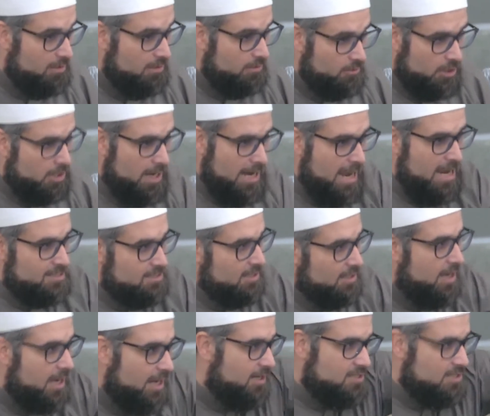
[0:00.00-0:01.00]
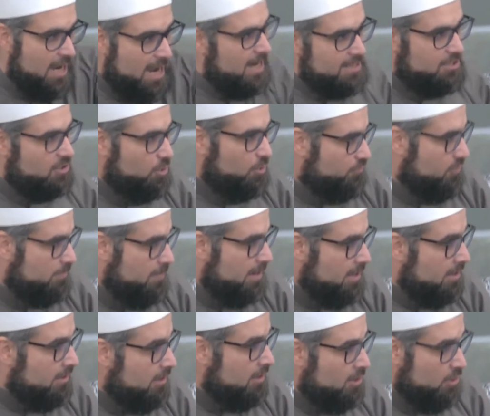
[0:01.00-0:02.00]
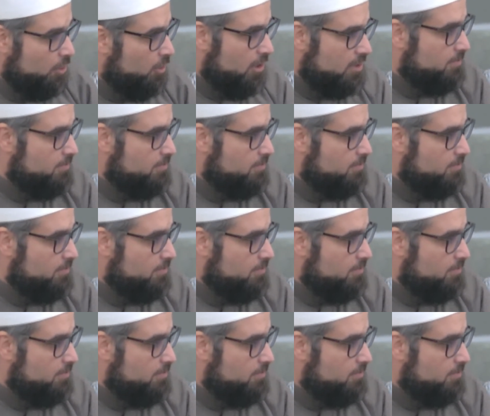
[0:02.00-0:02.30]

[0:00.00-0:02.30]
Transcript: They're not asking, Khalid's not asking you for money, nor is